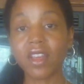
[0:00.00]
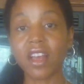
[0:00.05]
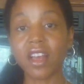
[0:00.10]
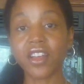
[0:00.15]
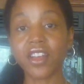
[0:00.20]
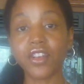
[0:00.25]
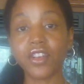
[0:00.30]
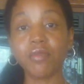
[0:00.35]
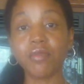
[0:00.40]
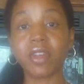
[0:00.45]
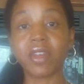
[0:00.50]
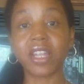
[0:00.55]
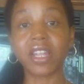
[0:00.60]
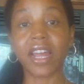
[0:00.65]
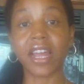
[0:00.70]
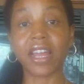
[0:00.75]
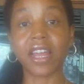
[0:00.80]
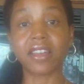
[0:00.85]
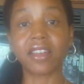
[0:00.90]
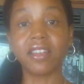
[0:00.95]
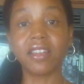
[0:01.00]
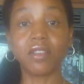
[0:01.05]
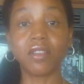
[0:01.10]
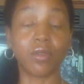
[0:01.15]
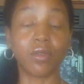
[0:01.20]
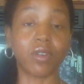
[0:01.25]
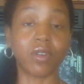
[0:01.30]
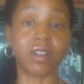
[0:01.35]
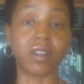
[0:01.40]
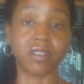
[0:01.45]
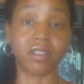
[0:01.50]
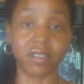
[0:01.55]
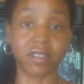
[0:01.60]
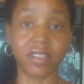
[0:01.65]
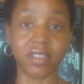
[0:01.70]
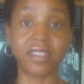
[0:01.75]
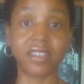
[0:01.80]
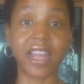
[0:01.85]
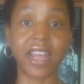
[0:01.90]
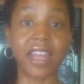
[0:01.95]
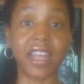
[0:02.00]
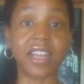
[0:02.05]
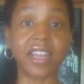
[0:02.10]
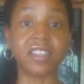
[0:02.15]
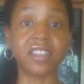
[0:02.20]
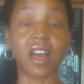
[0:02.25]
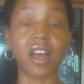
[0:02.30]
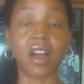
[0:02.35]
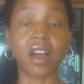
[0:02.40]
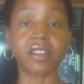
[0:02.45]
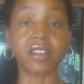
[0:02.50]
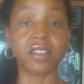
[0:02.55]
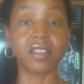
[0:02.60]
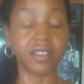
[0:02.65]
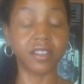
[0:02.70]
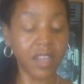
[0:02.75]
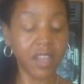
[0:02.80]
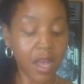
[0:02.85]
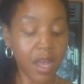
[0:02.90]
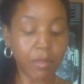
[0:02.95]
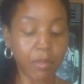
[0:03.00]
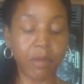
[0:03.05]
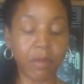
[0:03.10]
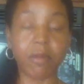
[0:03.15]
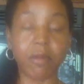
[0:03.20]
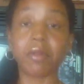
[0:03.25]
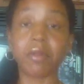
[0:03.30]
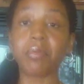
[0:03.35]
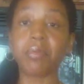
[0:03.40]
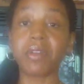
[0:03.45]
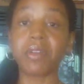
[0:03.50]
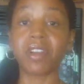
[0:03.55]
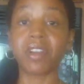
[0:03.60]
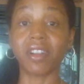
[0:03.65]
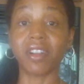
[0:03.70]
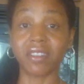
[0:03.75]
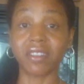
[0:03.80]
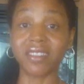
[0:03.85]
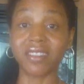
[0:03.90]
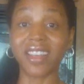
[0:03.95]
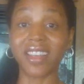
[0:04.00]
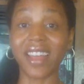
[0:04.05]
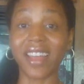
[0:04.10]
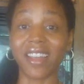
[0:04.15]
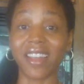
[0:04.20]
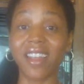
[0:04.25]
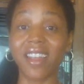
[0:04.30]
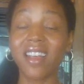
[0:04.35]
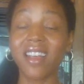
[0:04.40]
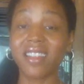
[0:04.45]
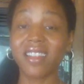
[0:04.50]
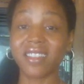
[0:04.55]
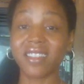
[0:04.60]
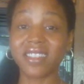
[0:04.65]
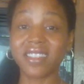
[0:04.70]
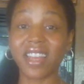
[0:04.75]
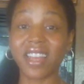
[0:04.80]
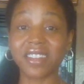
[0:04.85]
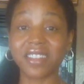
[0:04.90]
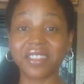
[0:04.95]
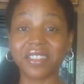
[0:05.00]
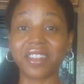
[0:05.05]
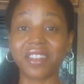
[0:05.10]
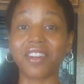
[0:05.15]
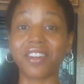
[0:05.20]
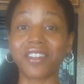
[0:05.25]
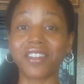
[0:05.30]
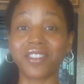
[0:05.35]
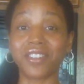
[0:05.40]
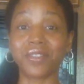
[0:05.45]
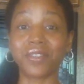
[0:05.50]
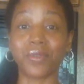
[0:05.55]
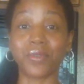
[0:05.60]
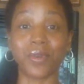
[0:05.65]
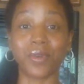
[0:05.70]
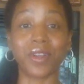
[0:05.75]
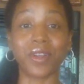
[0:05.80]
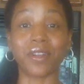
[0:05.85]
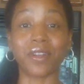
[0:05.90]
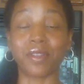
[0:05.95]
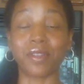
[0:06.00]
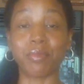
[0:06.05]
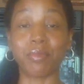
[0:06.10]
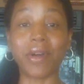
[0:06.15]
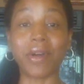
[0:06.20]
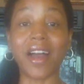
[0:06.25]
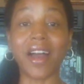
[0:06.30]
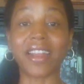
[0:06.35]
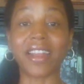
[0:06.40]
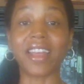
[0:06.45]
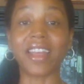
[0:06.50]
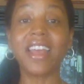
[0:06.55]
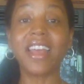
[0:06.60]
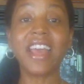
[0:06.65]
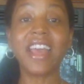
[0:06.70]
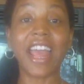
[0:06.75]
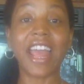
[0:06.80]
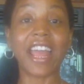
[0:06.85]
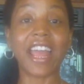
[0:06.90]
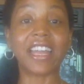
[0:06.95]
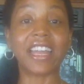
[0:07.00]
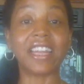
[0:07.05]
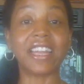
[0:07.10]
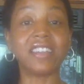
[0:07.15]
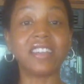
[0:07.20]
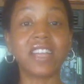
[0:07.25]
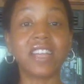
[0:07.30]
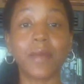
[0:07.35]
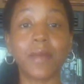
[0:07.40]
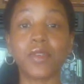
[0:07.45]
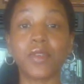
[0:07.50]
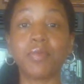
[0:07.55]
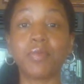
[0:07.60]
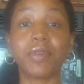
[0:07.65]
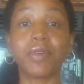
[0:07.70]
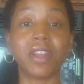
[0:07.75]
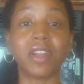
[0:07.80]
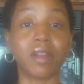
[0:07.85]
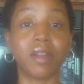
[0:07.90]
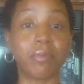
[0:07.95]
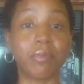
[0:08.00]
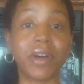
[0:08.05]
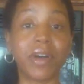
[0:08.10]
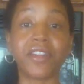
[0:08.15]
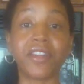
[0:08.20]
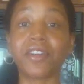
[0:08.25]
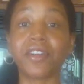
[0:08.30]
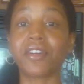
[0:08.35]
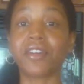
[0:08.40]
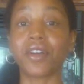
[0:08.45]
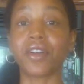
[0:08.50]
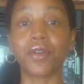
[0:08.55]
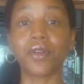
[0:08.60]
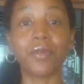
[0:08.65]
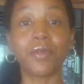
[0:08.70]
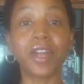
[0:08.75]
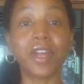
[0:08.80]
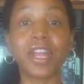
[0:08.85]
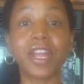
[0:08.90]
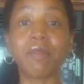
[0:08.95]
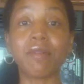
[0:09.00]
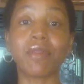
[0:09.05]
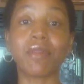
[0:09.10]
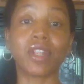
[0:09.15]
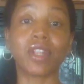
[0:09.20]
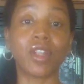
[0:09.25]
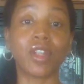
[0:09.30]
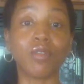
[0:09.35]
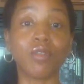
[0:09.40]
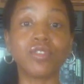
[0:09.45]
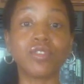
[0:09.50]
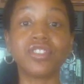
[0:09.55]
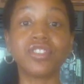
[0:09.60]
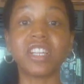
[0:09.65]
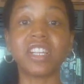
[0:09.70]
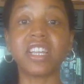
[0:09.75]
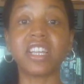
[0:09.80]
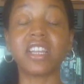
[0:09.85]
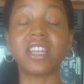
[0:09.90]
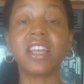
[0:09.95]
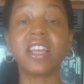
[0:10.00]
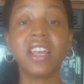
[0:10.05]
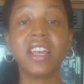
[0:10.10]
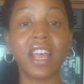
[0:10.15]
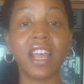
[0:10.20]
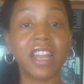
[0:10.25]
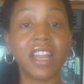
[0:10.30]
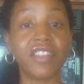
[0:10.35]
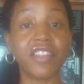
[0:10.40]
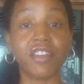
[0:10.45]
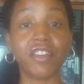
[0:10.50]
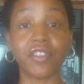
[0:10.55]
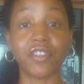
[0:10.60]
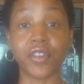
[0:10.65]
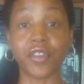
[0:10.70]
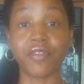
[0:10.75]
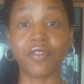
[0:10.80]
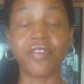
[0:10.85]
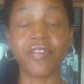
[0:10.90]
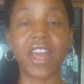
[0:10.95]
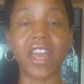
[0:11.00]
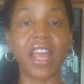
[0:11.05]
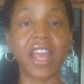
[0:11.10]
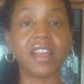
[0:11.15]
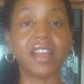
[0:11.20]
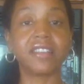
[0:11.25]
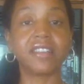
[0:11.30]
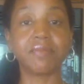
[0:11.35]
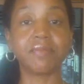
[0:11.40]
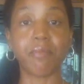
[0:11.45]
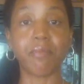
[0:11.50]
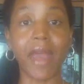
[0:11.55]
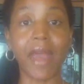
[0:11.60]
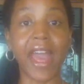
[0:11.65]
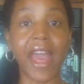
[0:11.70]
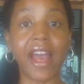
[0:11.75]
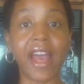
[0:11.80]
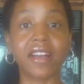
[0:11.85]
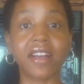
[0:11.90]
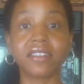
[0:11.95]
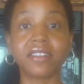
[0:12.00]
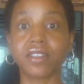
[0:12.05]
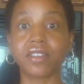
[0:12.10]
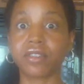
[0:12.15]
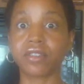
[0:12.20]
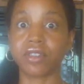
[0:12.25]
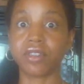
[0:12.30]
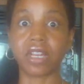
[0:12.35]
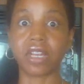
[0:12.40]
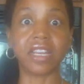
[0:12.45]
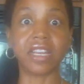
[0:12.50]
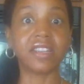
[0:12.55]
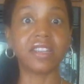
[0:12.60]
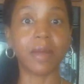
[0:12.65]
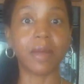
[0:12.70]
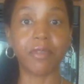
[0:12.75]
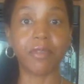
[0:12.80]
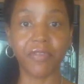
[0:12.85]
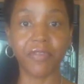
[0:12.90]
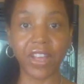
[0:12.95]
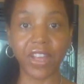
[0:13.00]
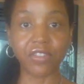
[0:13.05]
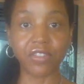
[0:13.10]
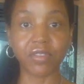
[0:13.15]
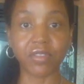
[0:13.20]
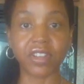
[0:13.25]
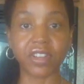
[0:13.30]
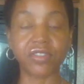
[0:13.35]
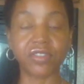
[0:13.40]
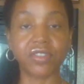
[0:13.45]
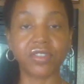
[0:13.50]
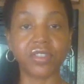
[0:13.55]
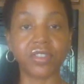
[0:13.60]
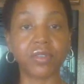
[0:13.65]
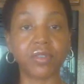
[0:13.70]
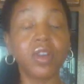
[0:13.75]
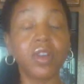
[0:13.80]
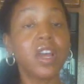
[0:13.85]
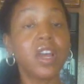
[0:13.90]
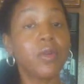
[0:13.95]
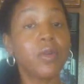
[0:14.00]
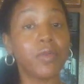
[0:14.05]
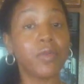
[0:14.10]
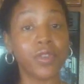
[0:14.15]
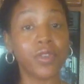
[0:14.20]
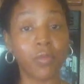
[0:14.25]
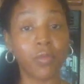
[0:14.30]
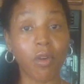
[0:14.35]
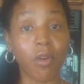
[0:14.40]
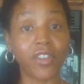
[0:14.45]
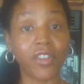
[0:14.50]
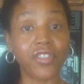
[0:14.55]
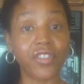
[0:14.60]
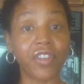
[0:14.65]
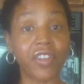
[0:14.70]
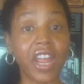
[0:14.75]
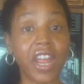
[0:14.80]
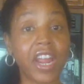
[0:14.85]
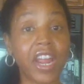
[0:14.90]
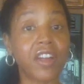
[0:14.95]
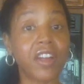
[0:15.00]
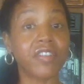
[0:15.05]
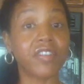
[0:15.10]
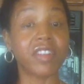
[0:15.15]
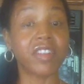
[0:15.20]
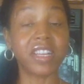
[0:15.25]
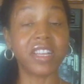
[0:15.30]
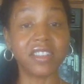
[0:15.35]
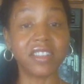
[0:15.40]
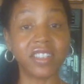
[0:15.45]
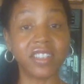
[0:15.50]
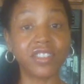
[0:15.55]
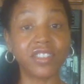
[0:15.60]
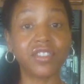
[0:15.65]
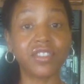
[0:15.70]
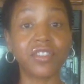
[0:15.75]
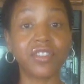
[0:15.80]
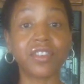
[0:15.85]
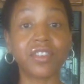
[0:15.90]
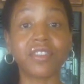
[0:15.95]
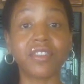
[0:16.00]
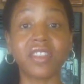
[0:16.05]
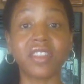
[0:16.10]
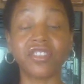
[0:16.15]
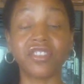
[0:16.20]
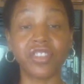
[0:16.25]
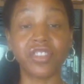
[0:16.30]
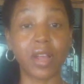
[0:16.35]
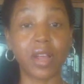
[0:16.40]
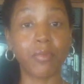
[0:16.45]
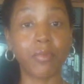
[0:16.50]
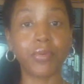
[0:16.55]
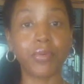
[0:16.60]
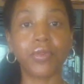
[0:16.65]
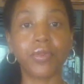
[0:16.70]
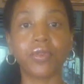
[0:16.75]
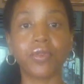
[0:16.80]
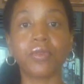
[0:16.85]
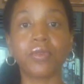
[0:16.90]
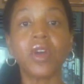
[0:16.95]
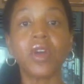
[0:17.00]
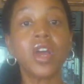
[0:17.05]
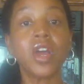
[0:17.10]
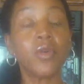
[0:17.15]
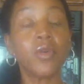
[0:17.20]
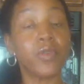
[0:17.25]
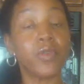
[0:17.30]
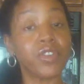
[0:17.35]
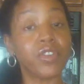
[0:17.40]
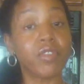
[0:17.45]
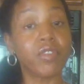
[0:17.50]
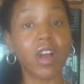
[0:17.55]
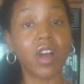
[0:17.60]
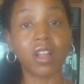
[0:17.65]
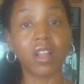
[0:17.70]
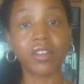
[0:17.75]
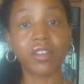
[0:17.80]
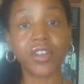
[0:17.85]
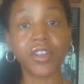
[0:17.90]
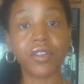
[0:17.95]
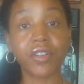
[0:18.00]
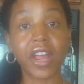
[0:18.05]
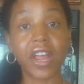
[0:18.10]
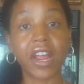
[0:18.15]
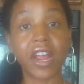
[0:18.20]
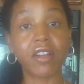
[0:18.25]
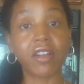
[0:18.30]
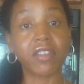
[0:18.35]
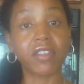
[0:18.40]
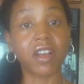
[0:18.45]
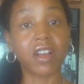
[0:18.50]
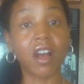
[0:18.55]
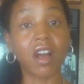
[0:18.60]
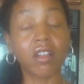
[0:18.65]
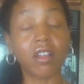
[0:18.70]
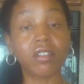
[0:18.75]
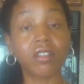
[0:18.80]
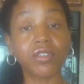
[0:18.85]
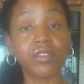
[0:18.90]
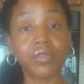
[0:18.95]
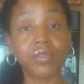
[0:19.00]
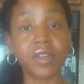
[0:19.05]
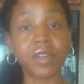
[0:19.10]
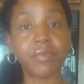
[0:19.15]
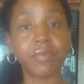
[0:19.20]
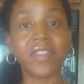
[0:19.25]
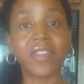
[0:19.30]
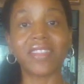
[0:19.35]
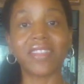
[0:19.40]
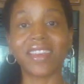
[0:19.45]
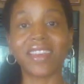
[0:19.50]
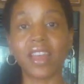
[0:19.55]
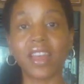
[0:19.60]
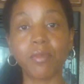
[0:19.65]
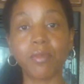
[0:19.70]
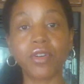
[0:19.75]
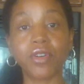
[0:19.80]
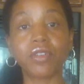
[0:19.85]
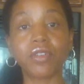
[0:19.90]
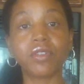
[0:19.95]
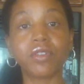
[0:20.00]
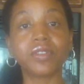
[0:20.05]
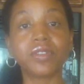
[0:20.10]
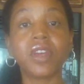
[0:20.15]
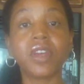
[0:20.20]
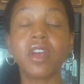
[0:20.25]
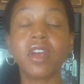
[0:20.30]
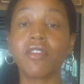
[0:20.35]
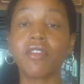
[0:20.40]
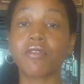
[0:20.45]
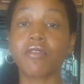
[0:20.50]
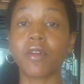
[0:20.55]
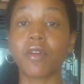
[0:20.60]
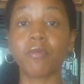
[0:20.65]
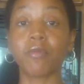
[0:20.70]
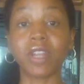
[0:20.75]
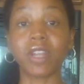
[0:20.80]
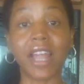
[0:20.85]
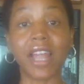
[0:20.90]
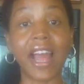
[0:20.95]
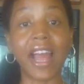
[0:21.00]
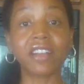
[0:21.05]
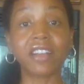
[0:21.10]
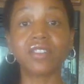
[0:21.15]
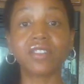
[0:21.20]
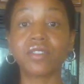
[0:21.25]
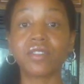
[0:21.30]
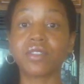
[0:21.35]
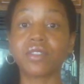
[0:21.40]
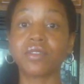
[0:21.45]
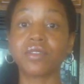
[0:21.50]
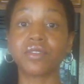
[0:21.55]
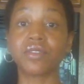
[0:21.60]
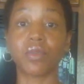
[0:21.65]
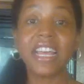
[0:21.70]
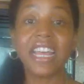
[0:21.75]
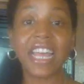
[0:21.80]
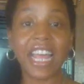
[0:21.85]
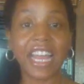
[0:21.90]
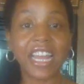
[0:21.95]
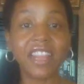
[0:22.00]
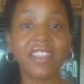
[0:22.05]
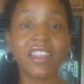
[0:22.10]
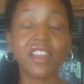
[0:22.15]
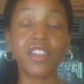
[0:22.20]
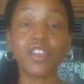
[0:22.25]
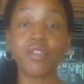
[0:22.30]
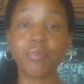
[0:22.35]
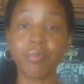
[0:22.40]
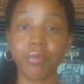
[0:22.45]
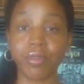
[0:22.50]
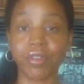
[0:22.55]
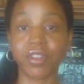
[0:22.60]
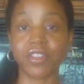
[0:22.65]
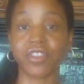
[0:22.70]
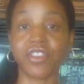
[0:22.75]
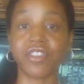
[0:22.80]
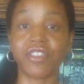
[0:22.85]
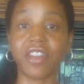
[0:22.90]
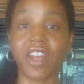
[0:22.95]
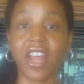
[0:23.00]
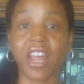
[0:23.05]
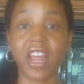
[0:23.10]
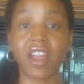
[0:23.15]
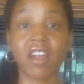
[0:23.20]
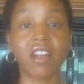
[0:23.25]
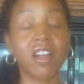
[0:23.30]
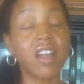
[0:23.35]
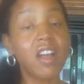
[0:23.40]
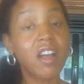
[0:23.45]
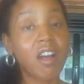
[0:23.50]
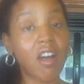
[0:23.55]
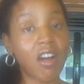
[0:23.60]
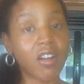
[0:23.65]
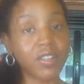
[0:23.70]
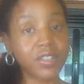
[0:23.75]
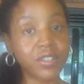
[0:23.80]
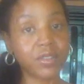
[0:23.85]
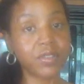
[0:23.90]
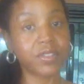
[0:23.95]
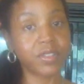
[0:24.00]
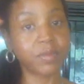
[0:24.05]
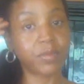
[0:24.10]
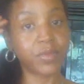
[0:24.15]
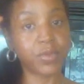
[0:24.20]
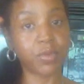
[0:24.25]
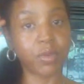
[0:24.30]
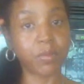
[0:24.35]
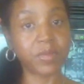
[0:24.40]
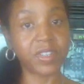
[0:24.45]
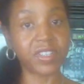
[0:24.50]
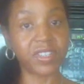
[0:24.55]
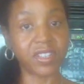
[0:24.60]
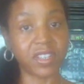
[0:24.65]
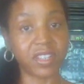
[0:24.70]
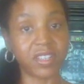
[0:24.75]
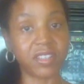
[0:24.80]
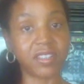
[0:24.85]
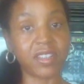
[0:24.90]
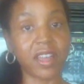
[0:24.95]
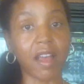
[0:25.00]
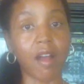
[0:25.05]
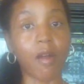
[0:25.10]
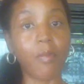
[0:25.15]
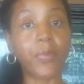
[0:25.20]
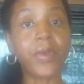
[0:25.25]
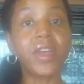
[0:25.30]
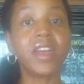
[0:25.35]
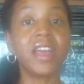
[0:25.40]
accumulate or take in toxins by what we put on our skin. The skin is the largest organ on the body, and anytime you put on a butter, a cream, a lotion, anything on your face, mask, any type of facial that you do, when you wash your hair, the conditioner, the shampoo, when you color your hair, the color treatment, the chemicals from relaxers, or anything you put on your hair also is absorbed into the scalp,